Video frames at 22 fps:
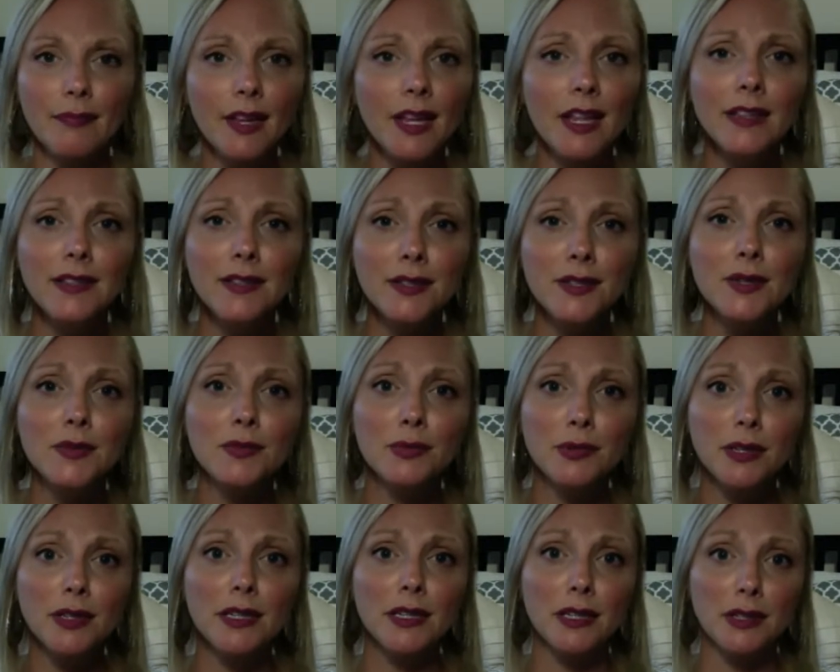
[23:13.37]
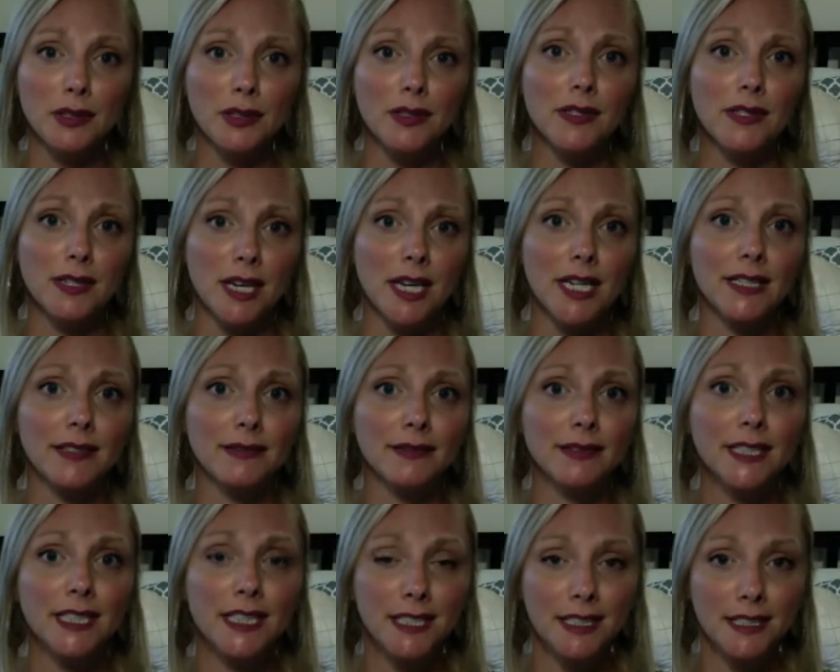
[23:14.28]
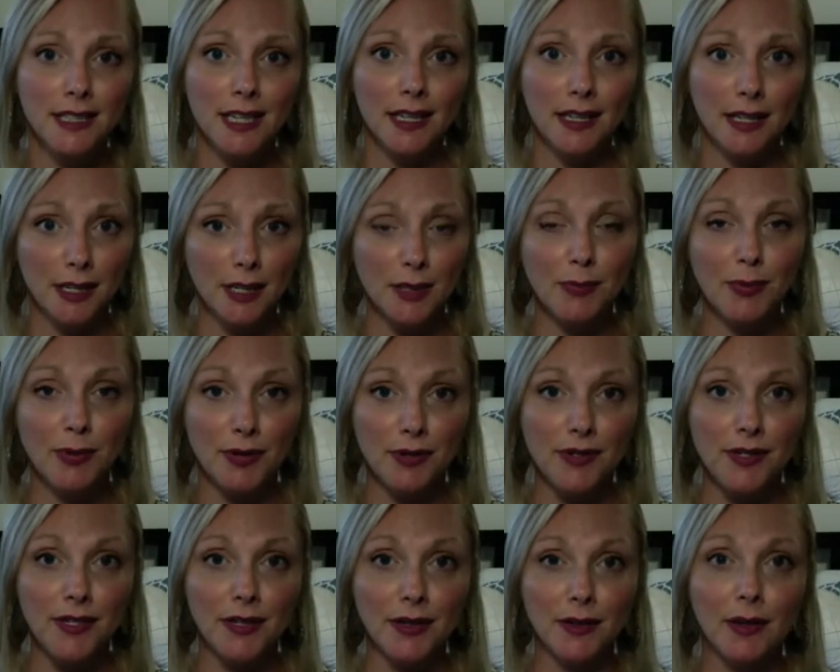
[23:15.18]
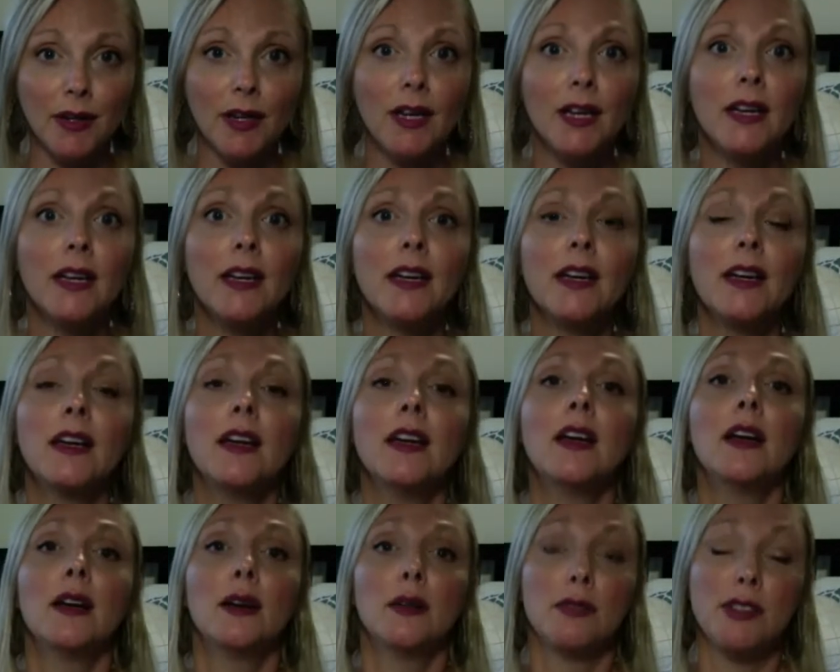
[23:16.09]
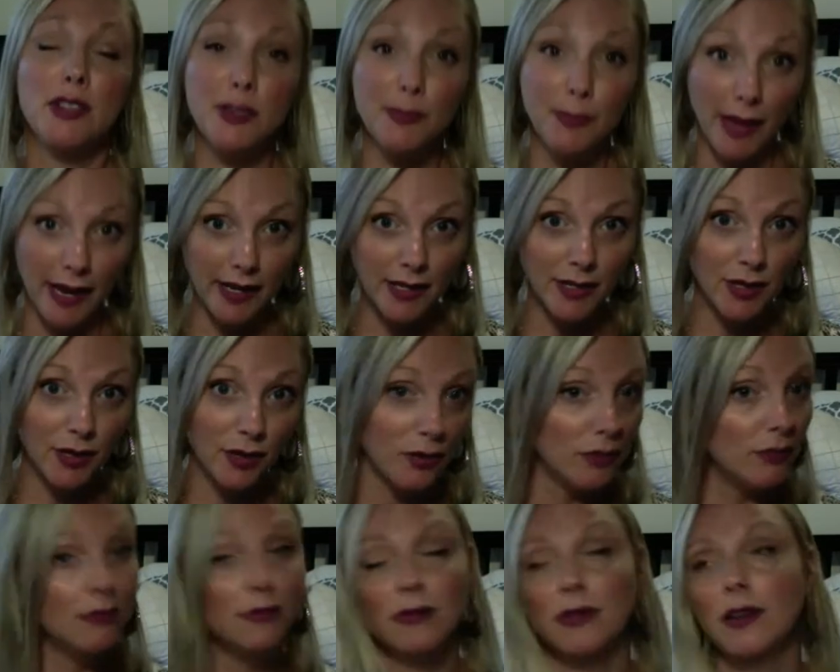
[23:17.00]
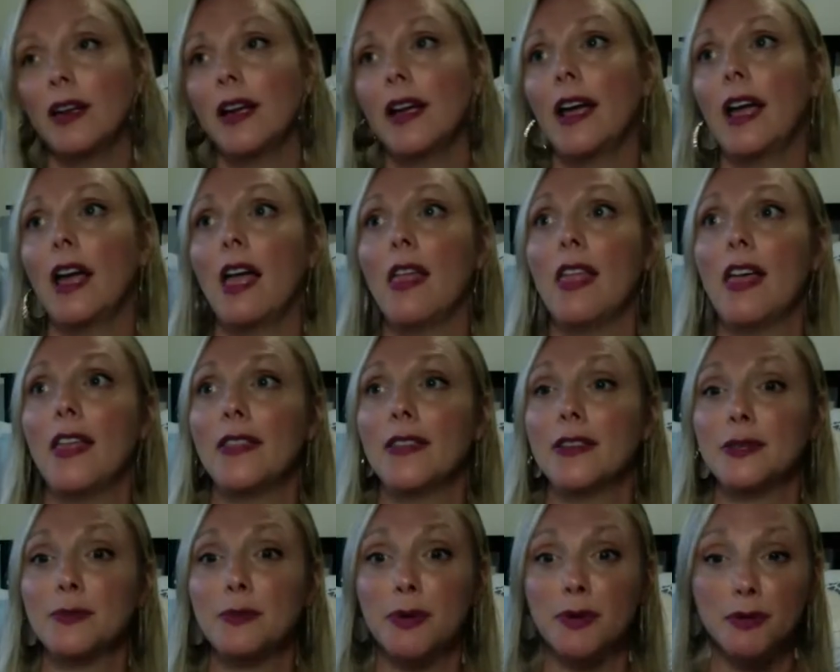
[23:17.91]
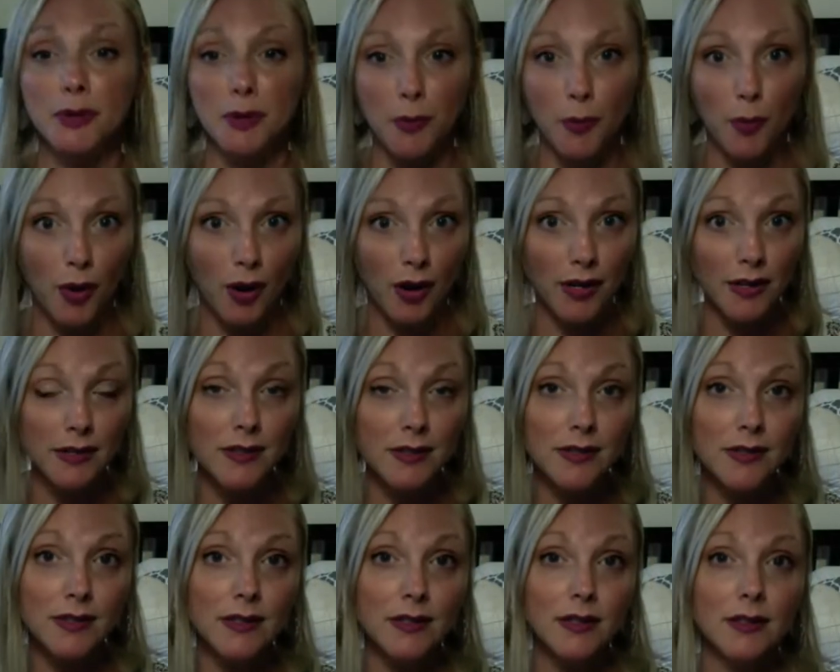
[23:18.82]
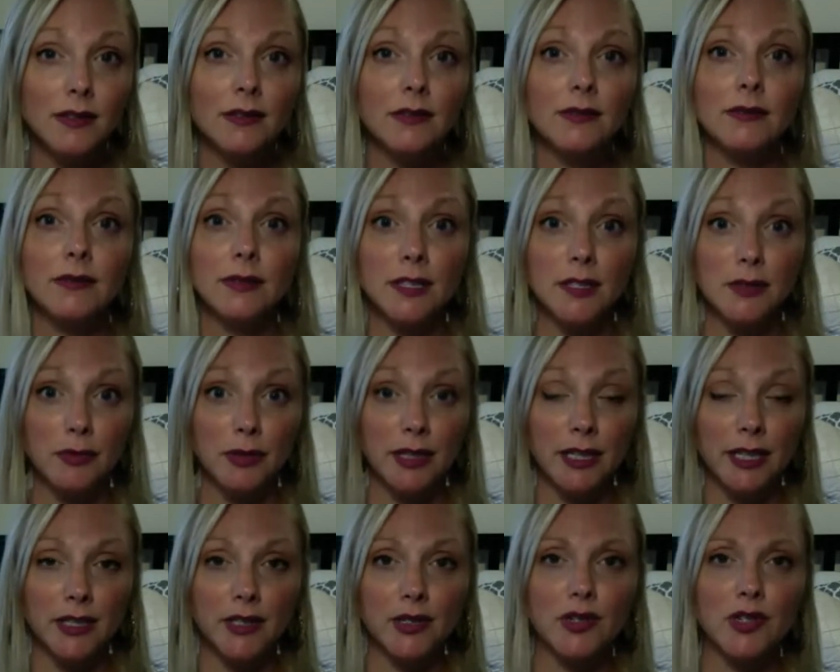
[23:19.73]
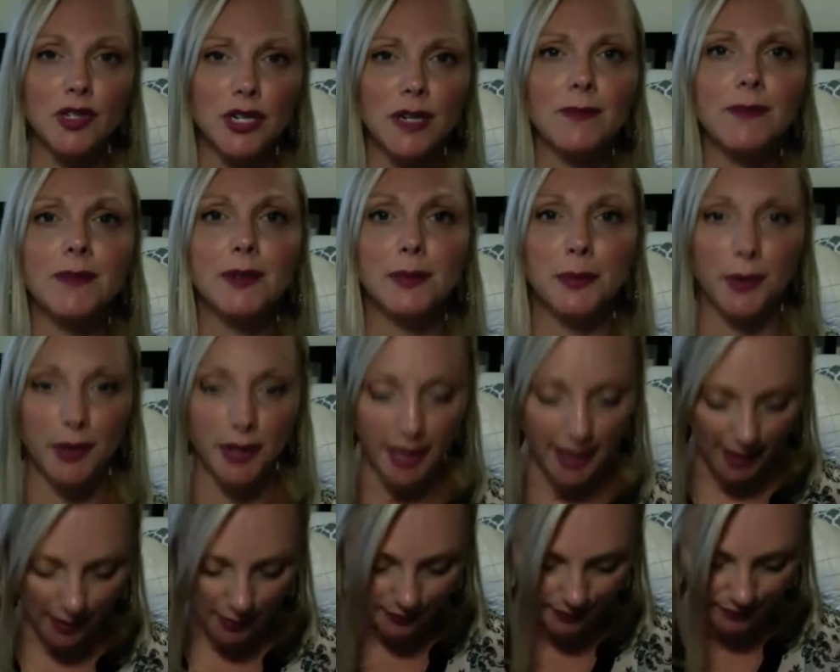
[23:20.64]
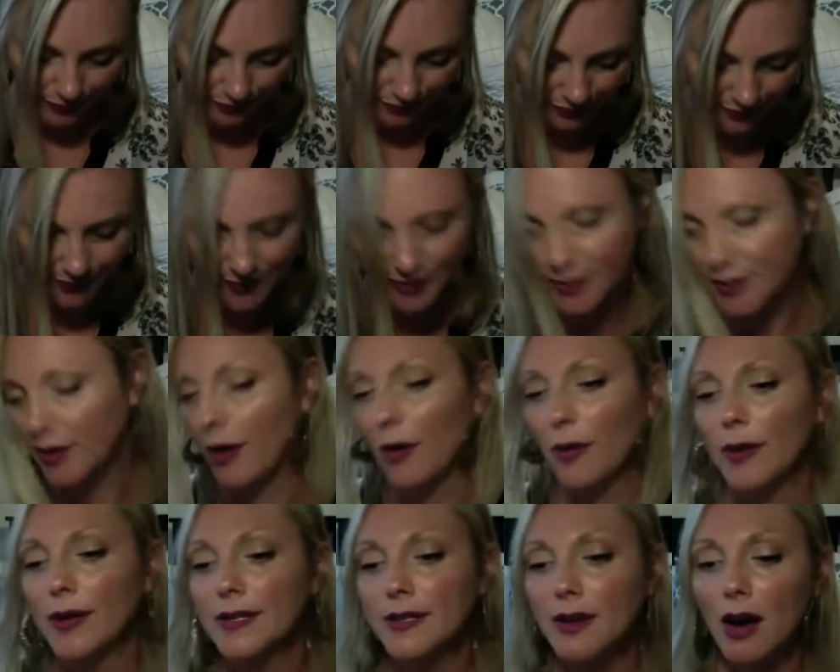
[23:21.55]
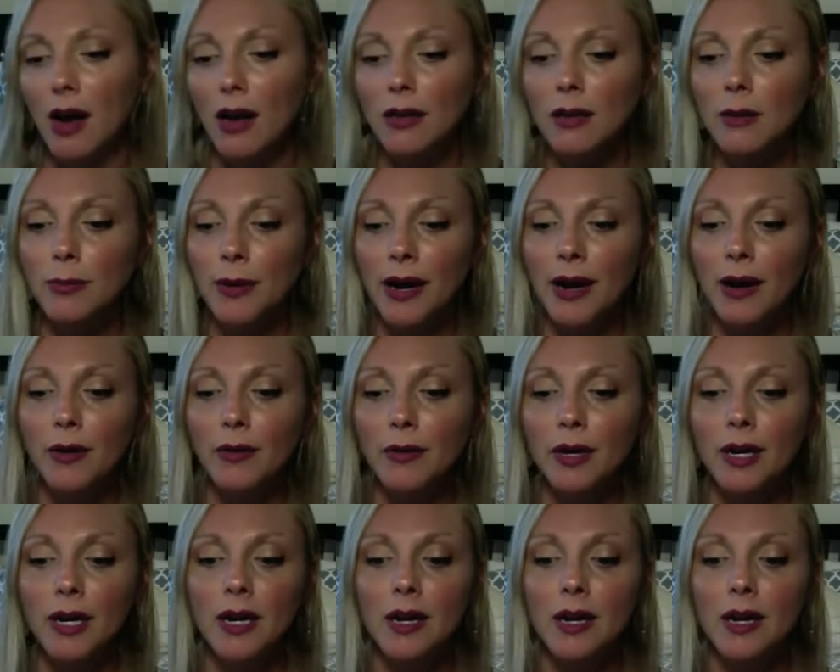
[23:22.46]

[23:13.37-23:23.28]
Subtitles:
this is a really good sign that this person respects you and that this person wants this relationship to work out. So it's all about